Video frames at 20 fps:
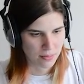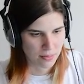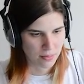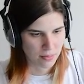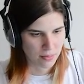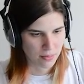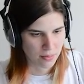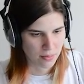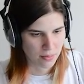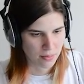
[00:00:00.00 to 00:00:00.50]

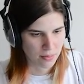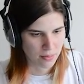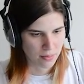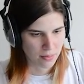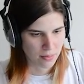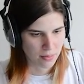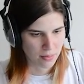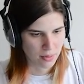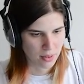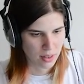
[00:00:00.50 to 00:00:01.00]

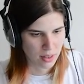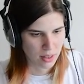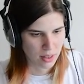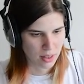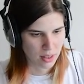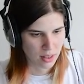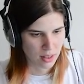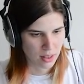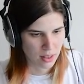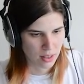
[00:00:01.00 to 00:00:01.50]

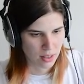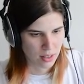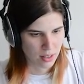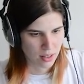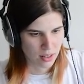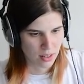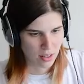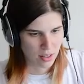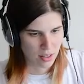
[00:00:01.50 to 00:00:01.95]
(silence)